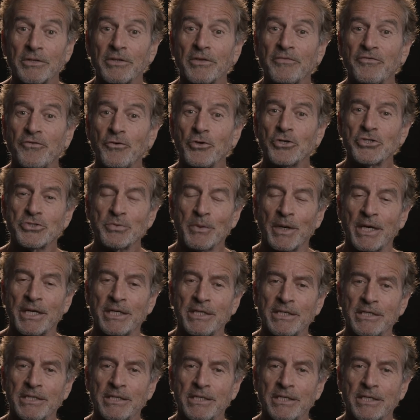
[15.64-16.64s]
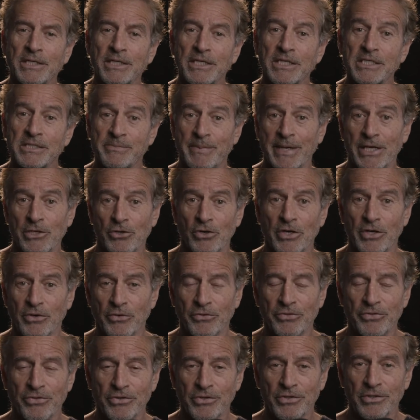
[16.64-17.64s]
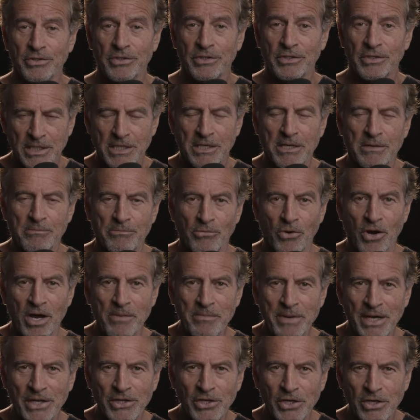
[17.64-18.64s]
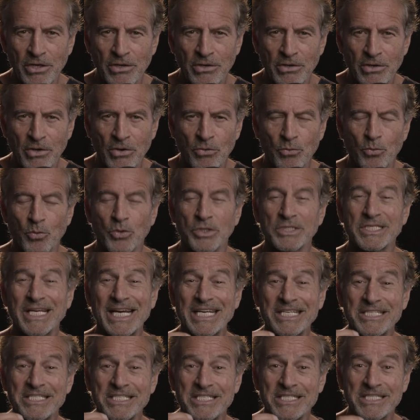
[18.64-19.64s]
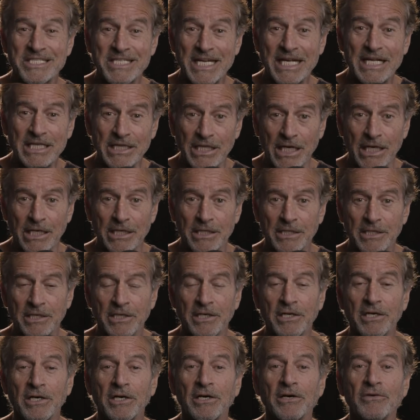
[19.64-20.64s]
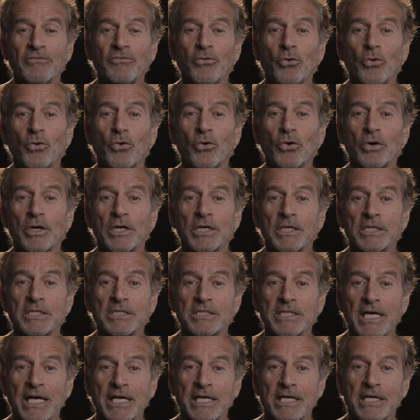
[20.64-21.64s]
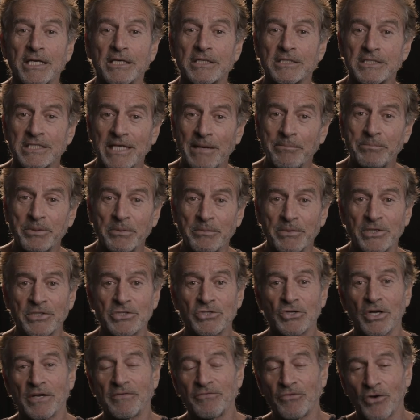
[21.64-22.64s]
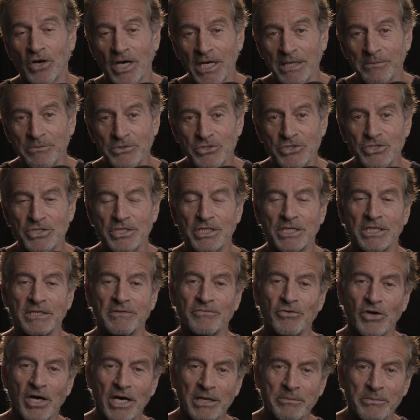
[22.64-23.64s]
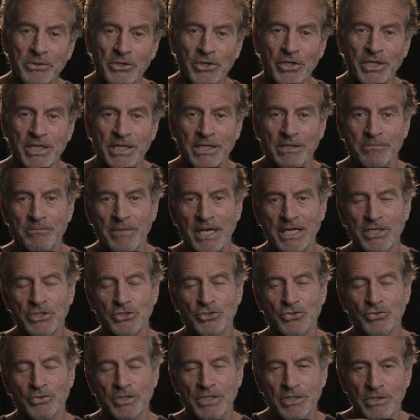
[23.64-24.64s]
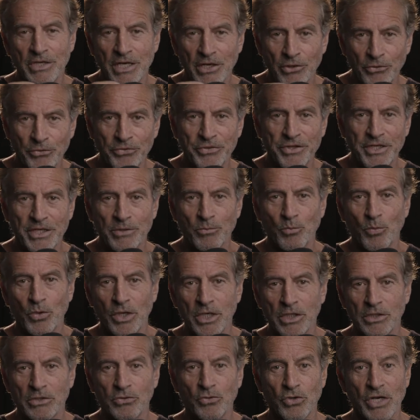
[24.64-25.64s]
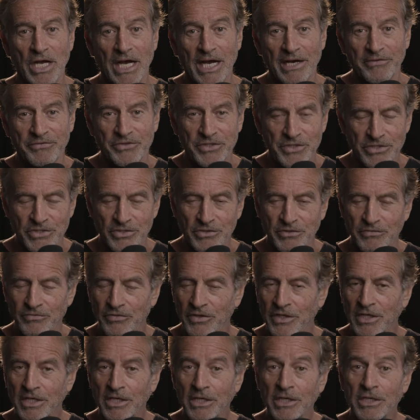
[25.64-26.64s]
The first one is about your health. My mother was a stickler for taking supplements like vitamin C and vitamin E and making sure you're healthy and well and look after yourself.